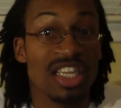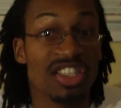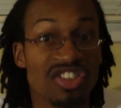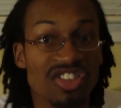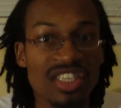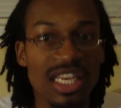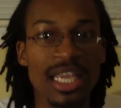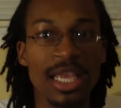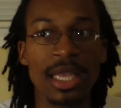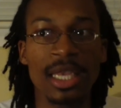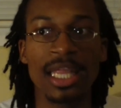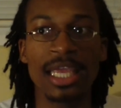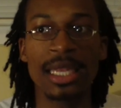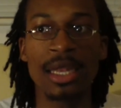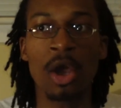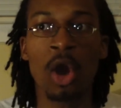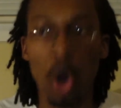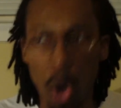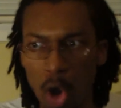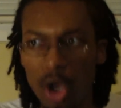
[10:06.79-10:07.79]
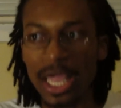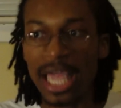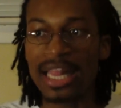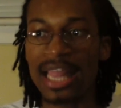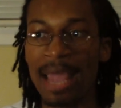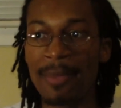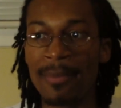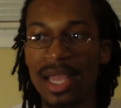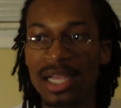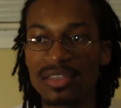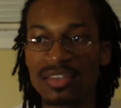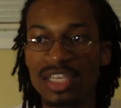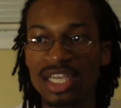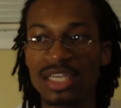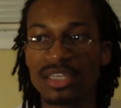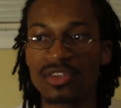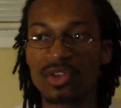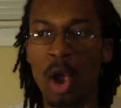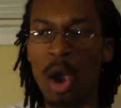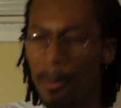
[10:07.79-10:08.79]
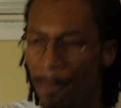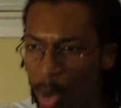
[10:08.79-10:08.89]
to steal it, okay, that makes sense.